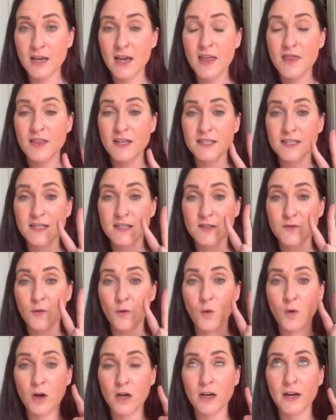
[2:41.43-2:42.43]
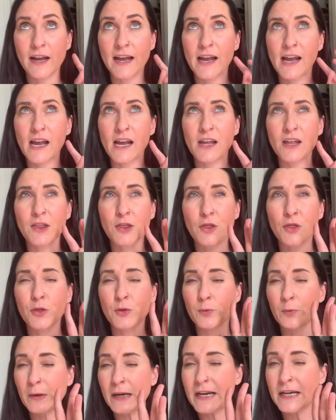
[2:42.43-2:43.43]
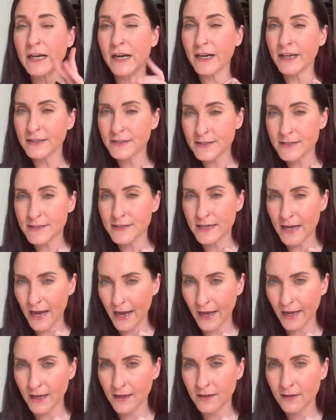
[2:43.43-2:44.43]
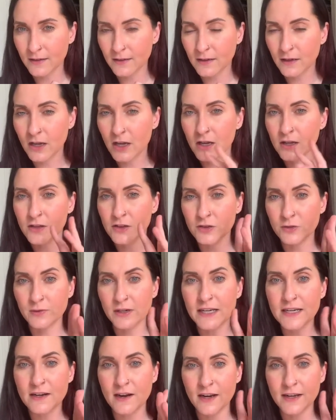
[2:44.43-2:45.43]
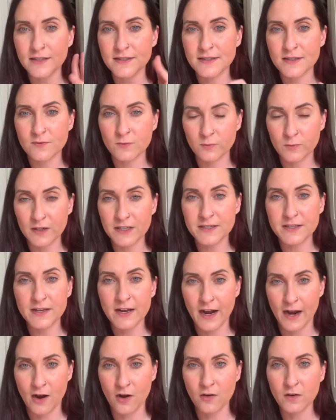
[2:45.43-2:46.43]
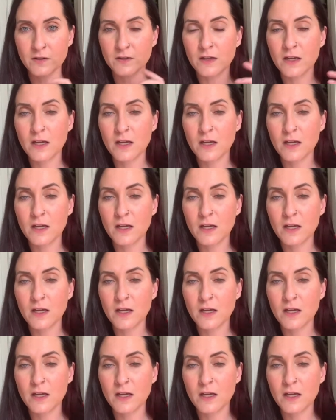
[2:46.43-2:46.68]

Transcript: This is for a 3-night stay, 3 nights rented out.